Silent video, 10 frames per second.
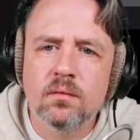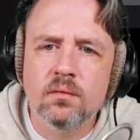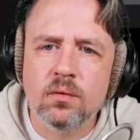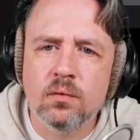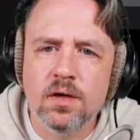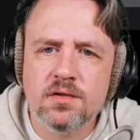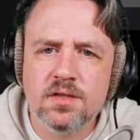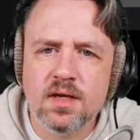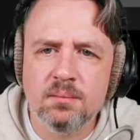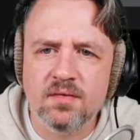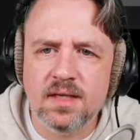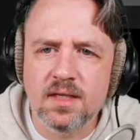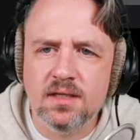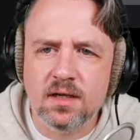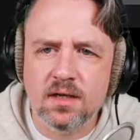Requires a type of
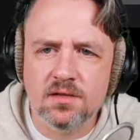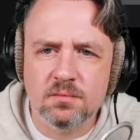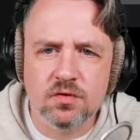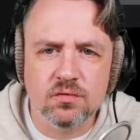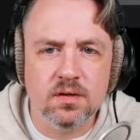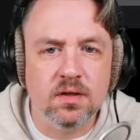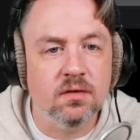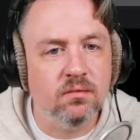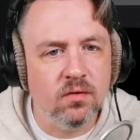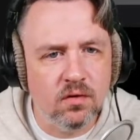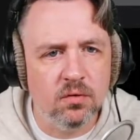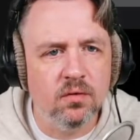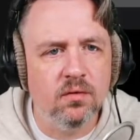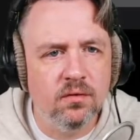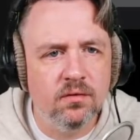int and custom string
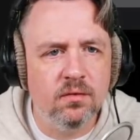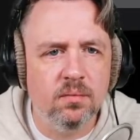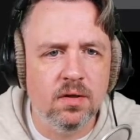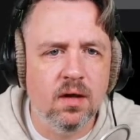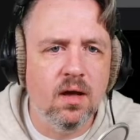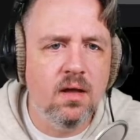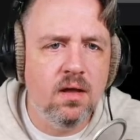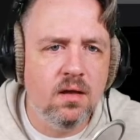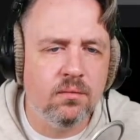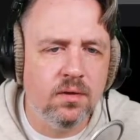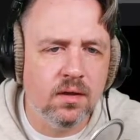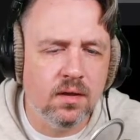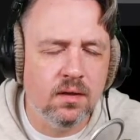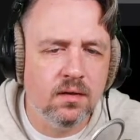convertible to be, really?